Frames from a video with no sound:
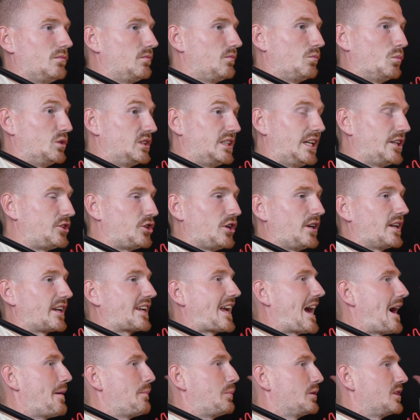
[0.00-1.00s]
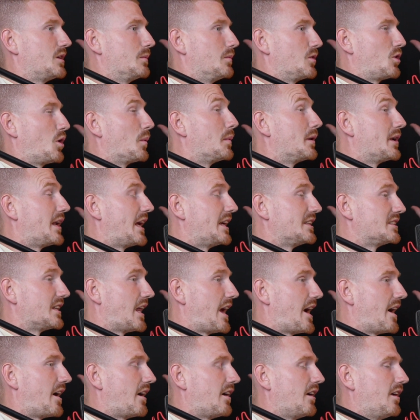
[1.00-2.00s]
Was literally in a camp with them a couple of days
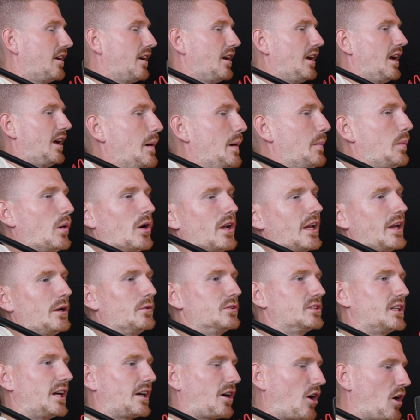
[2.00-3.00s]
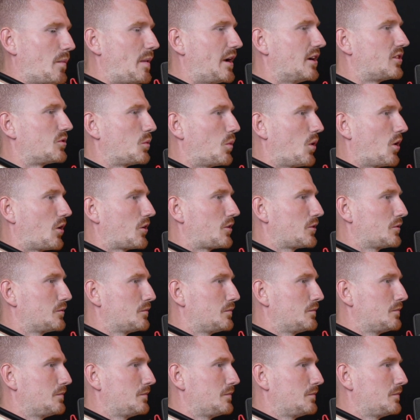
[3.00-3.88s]
later. But he was like, I'm here to work.